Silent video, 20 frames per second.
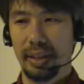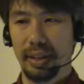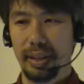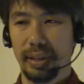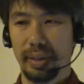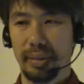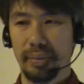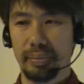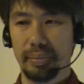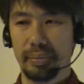
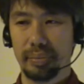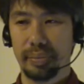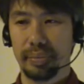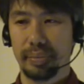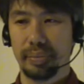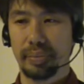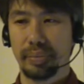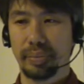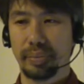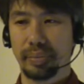Um,
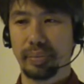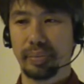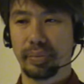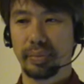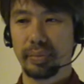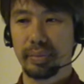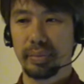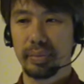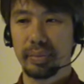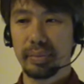
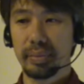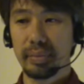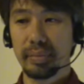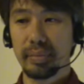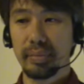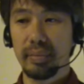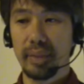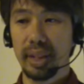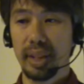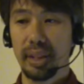
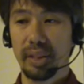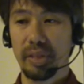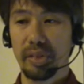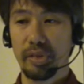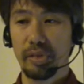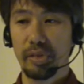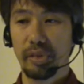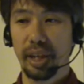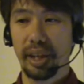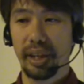and
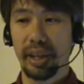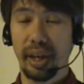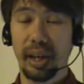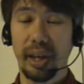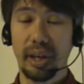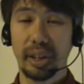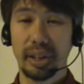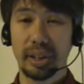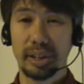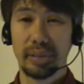this is very
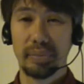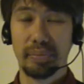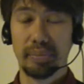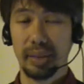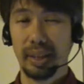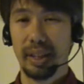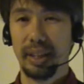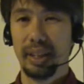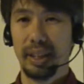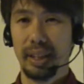hard
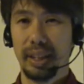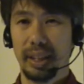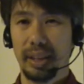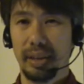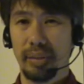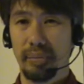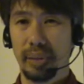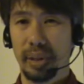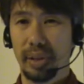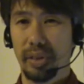
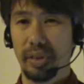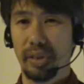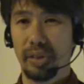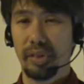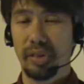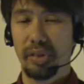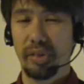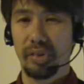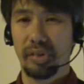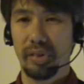
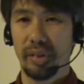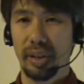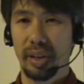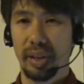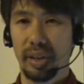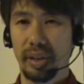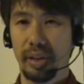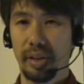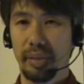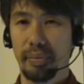because
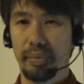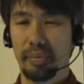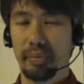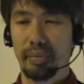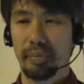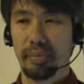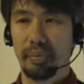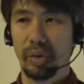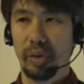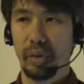
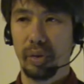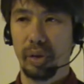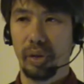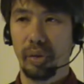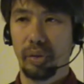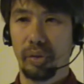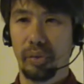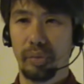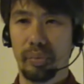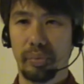um, your
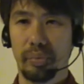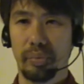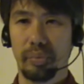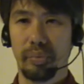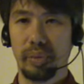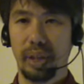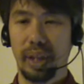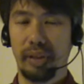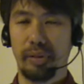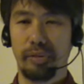own
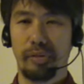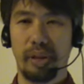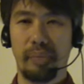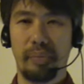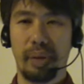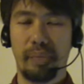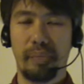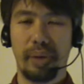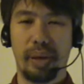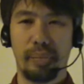yeah,
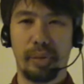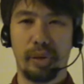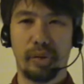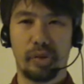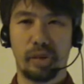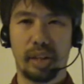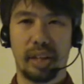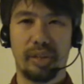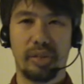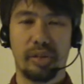family
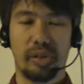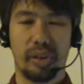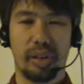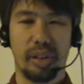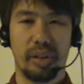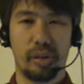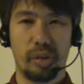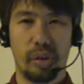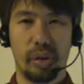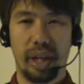members can
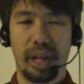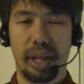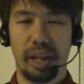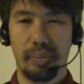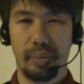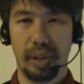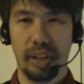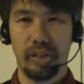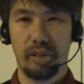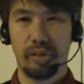turn into your
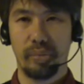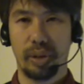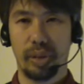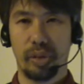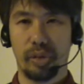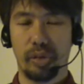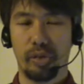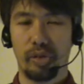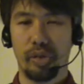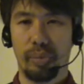enemies,
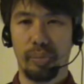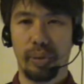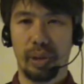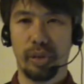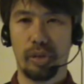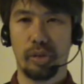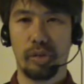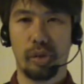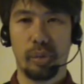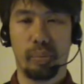but also
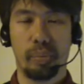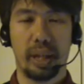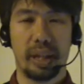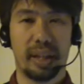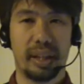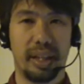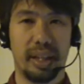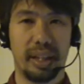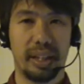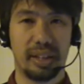because your
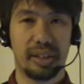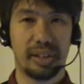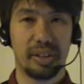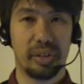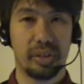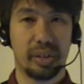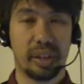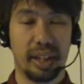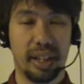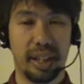bloodline is
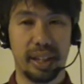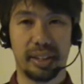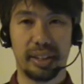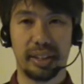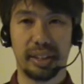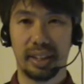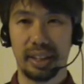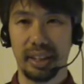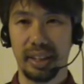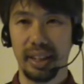still
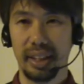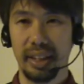connected,